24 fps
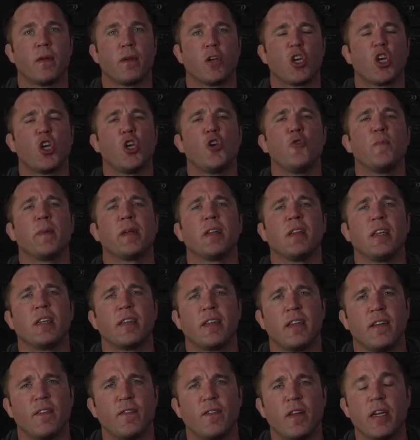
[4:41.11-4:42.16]

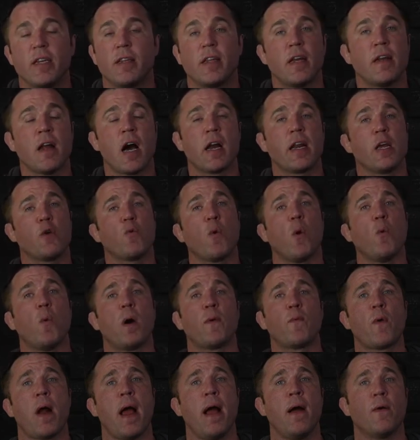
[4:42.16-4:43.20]
did not equal
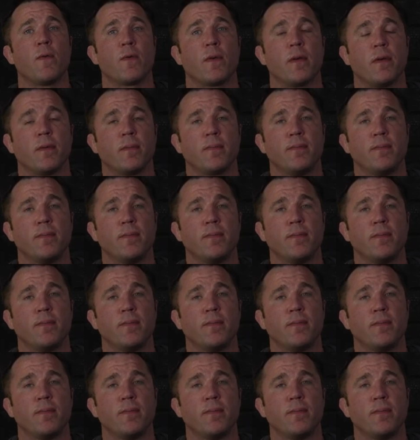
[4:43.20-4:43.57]
1 round.